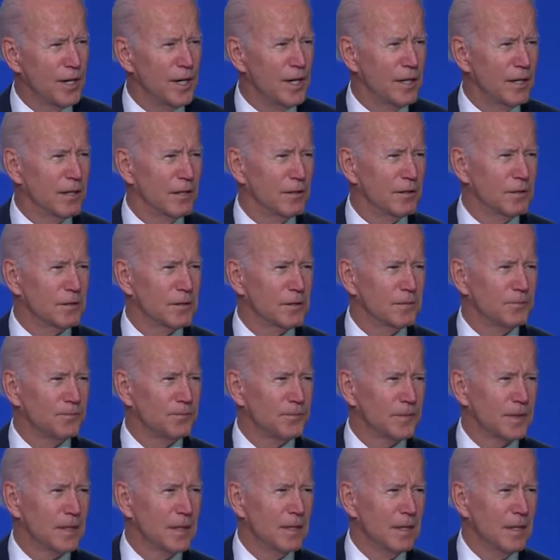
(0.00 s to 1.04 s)
years.
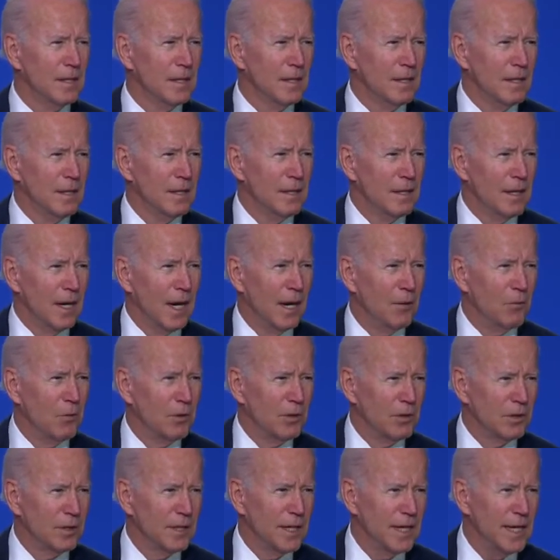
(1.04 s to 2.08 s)
And
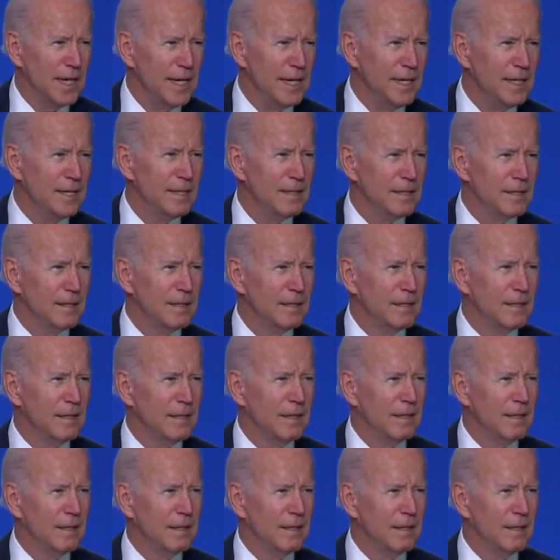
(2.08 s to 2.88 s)
we'll lead